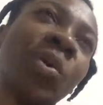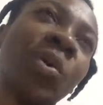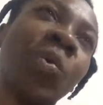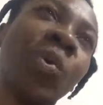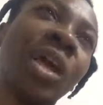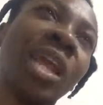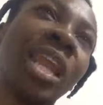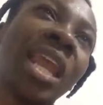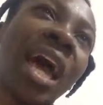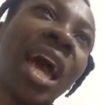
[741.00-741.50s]

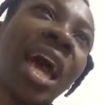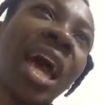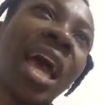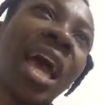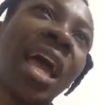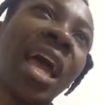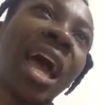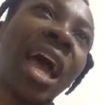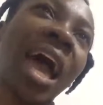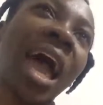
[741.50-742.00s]
when
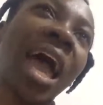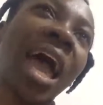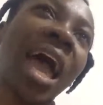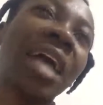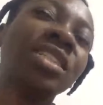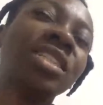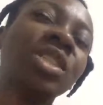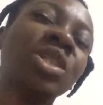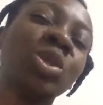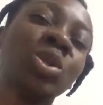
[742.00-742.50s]
I
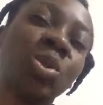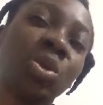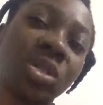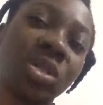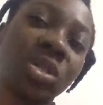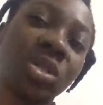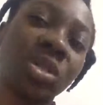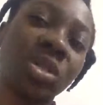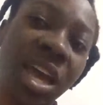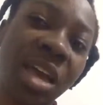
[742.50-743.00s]
actually took
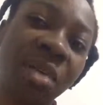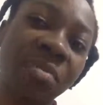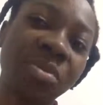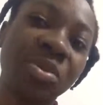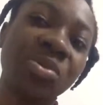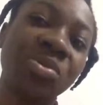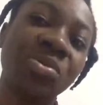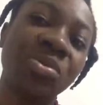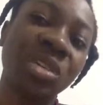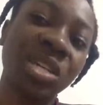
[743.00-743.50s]
the time
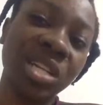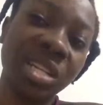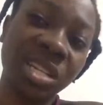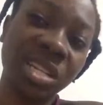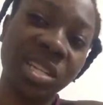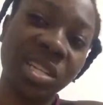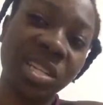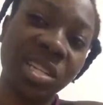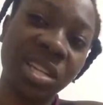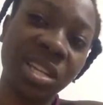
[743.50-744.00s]
to
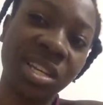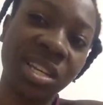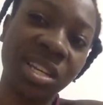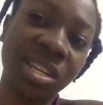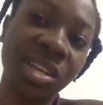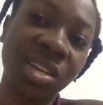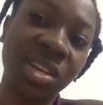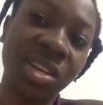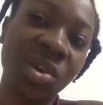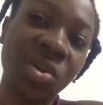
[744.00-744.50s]
read
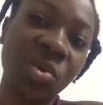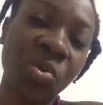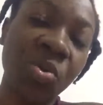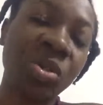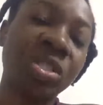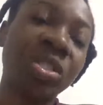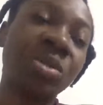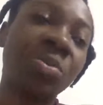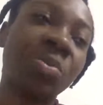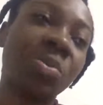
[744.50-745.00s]

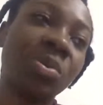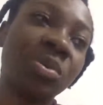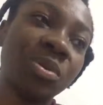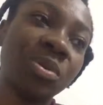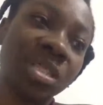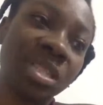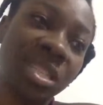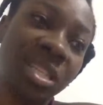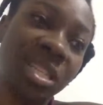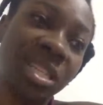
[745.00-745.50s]
what she
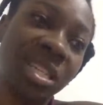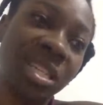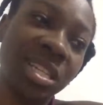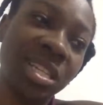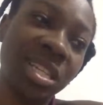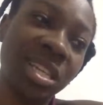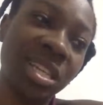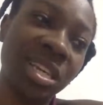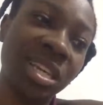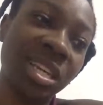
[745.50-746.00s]
posted,
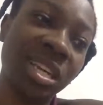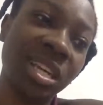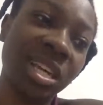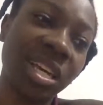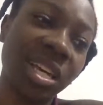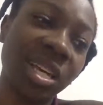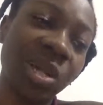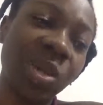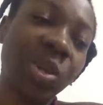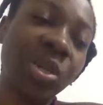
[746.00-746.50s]

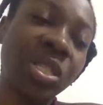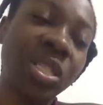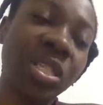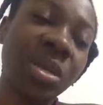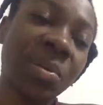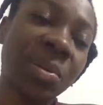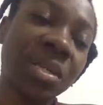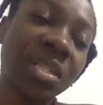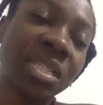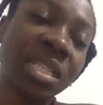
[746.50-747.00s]
to
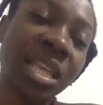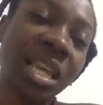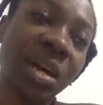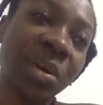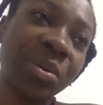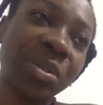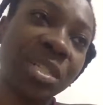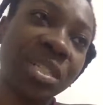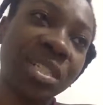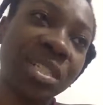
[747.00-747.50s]
some extent, I
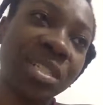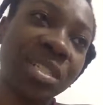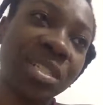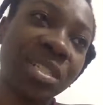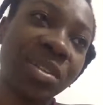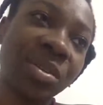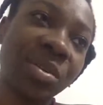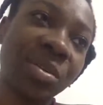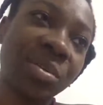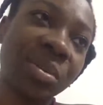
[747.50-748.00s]
was just,
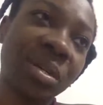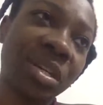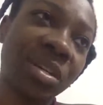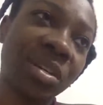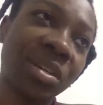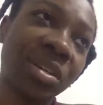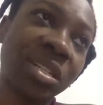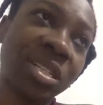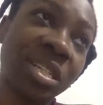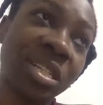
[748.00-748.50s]
oh my
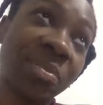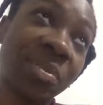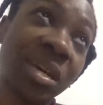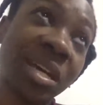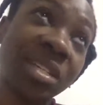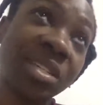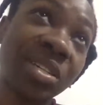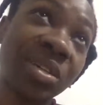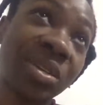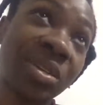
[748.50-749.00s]
gosh, I'm
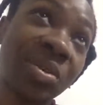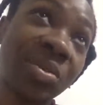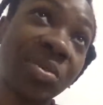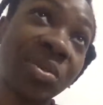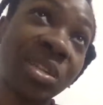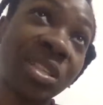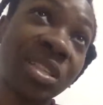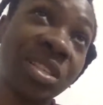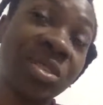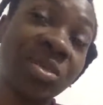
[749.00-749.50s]
actually gonna
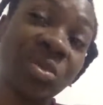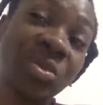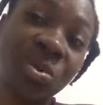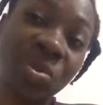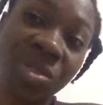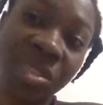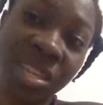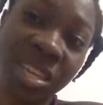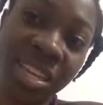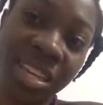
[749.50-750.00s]
read this whole
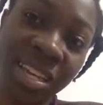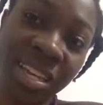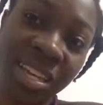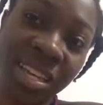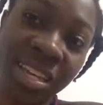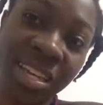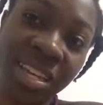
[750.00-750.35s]
thing.